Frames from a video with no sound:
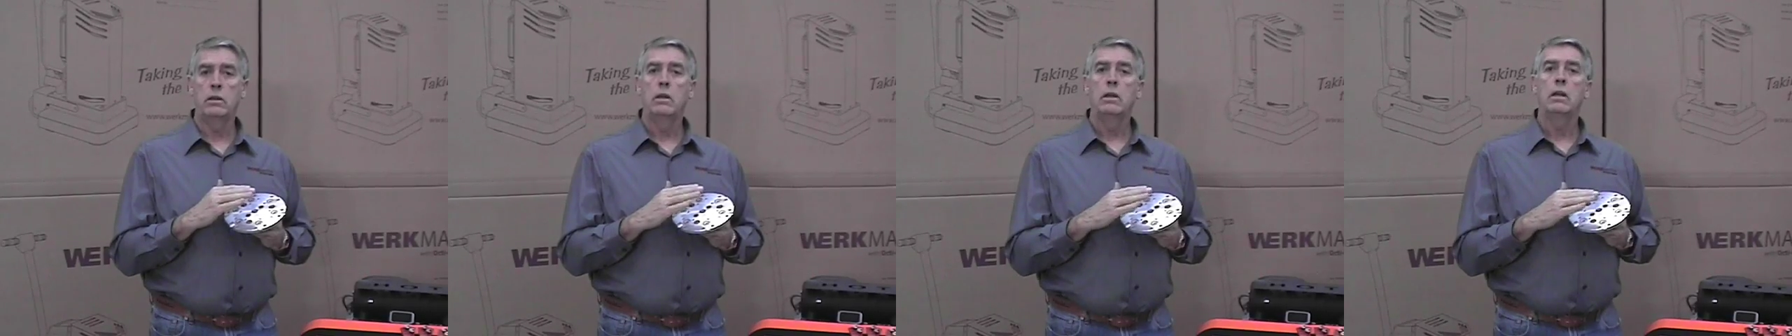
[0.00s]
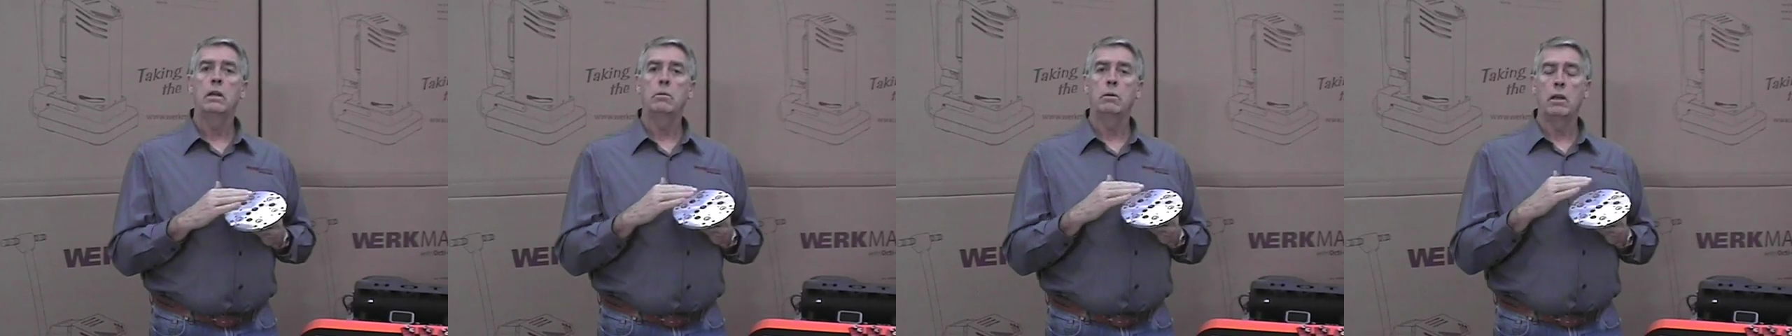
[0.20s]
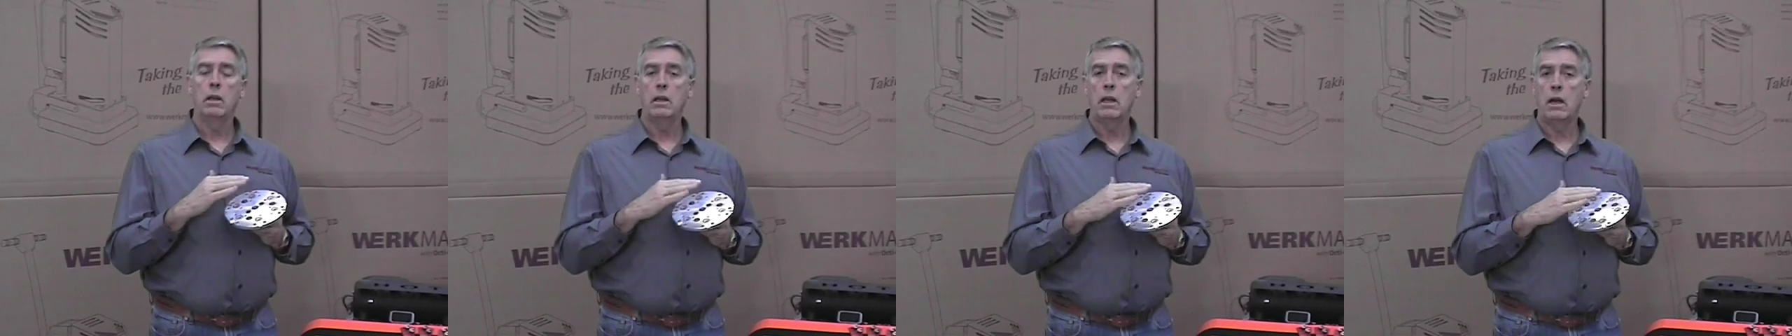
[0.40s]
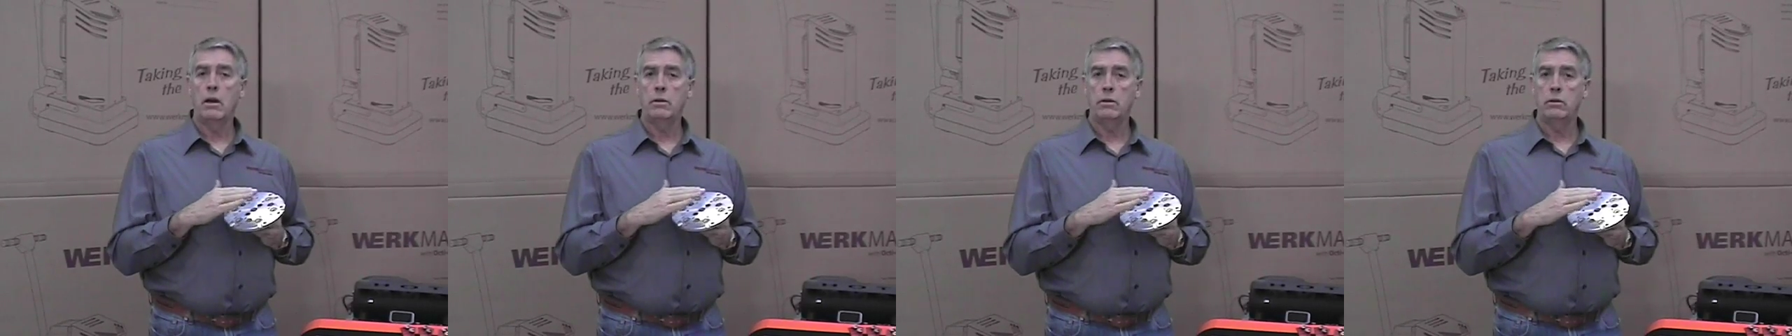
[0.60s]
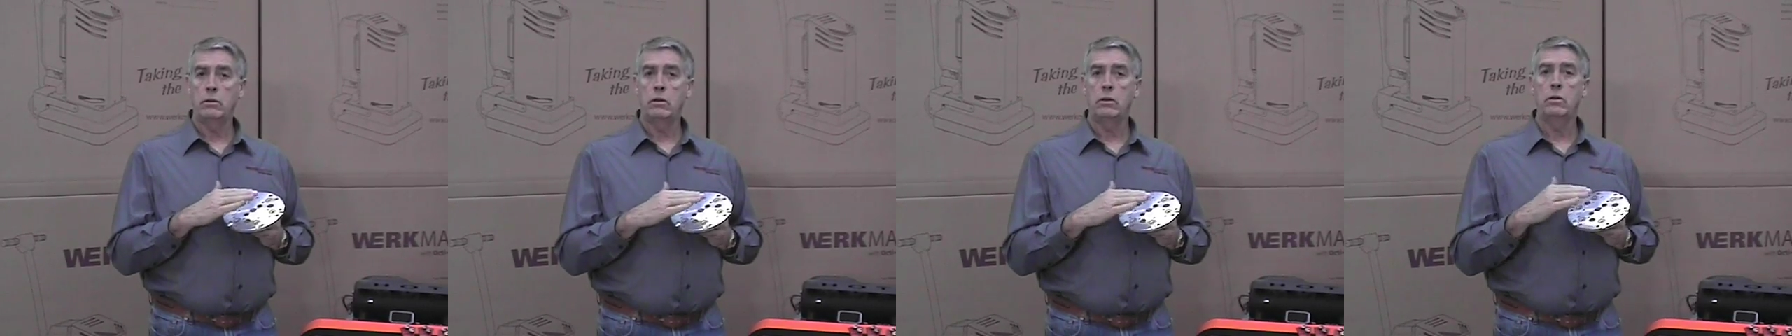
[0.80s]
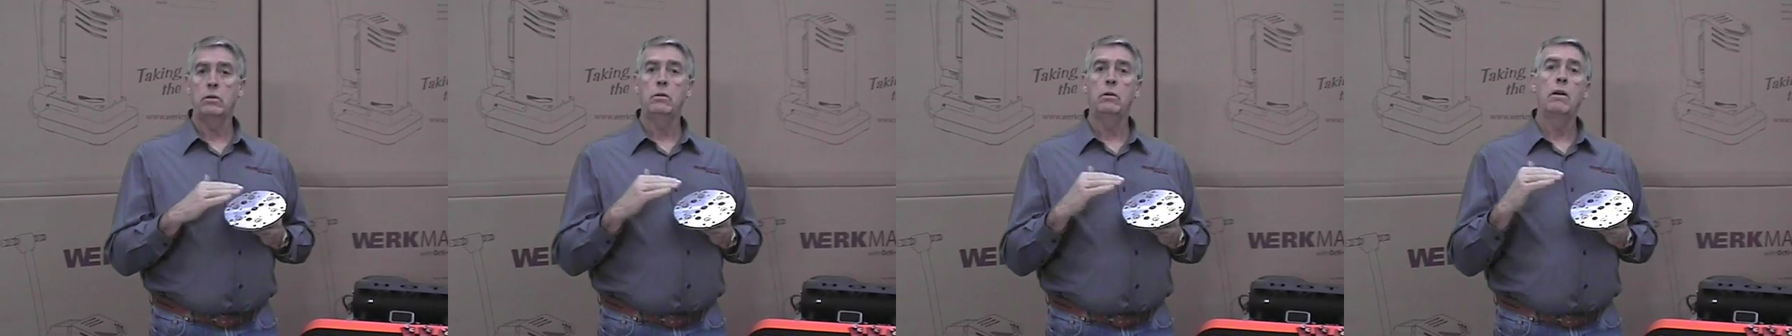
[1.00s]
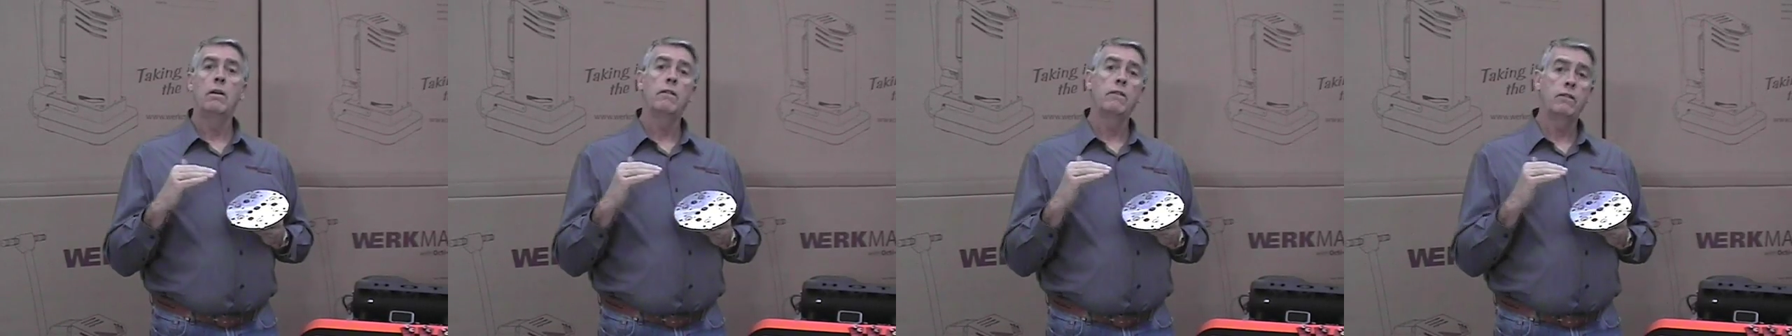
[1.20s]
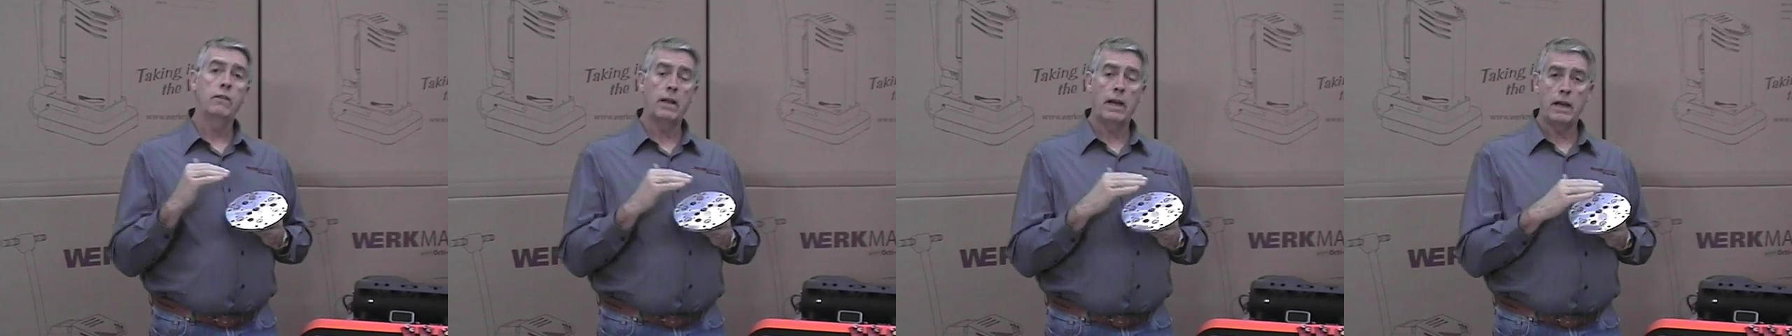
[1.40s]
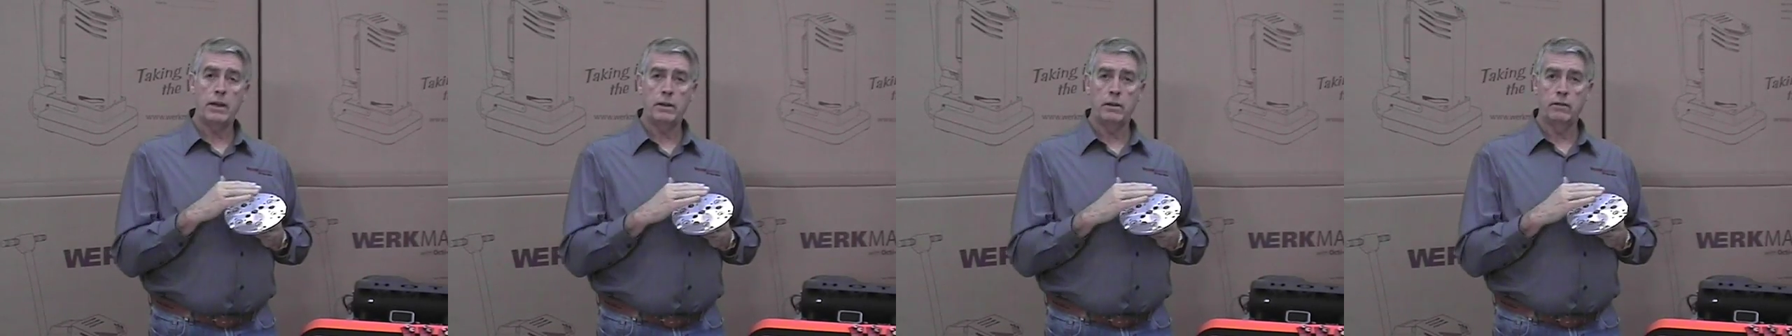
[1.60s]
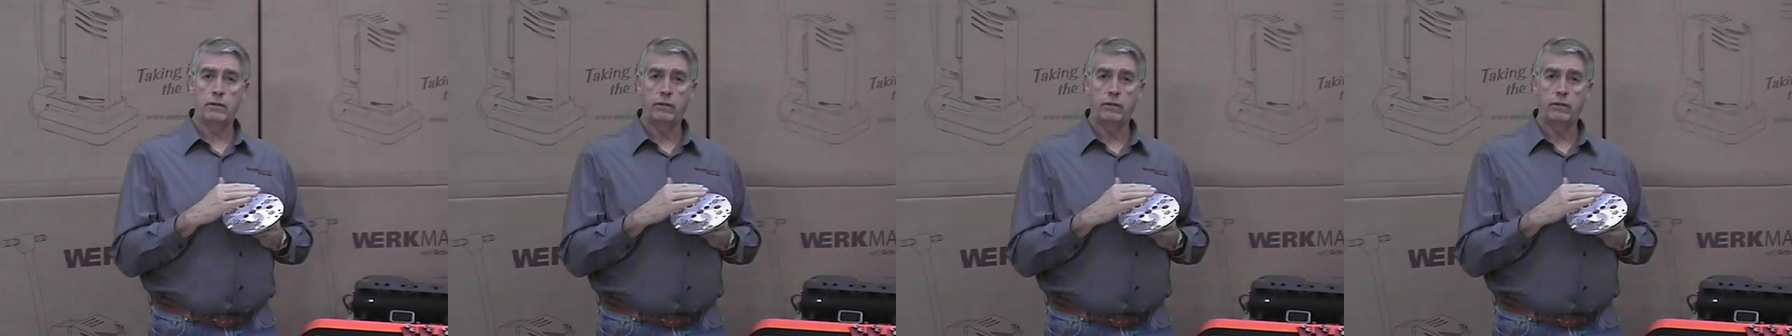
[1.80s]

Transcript: it will allow you to flatten the